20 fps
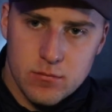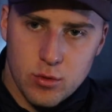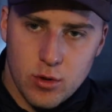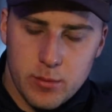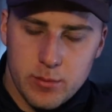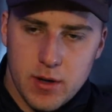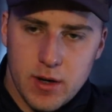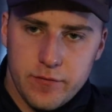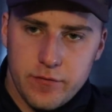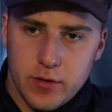
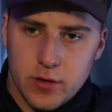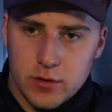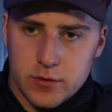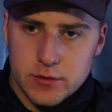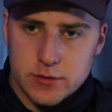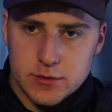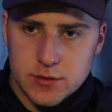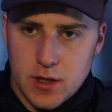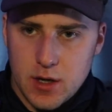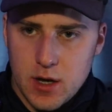Point my finger to
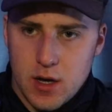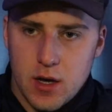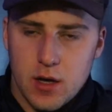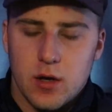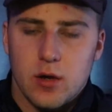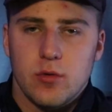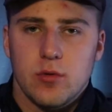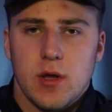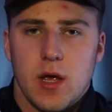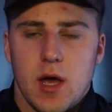the
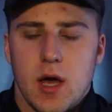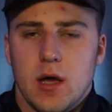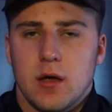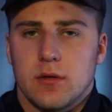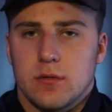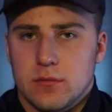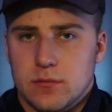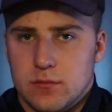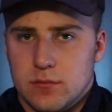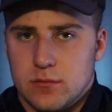sky. Oh, yeah.
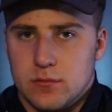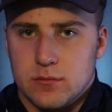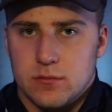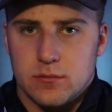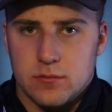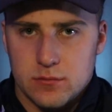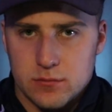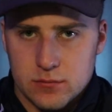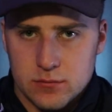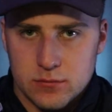
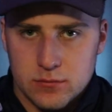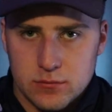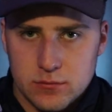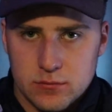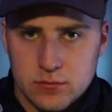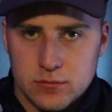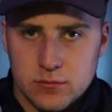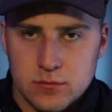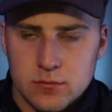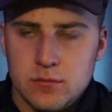Mm-hmm.
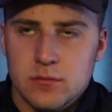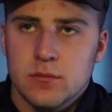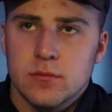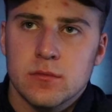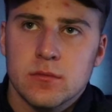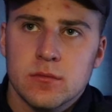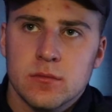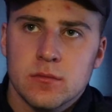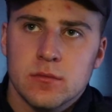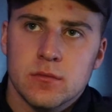
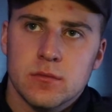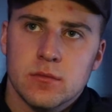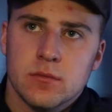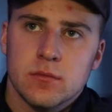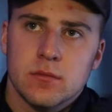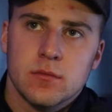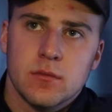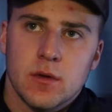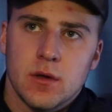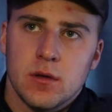
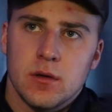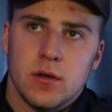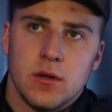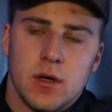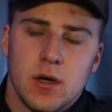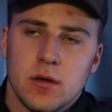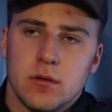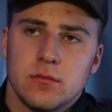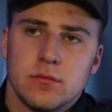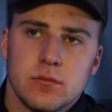
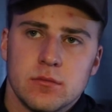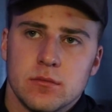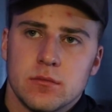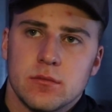Yeah.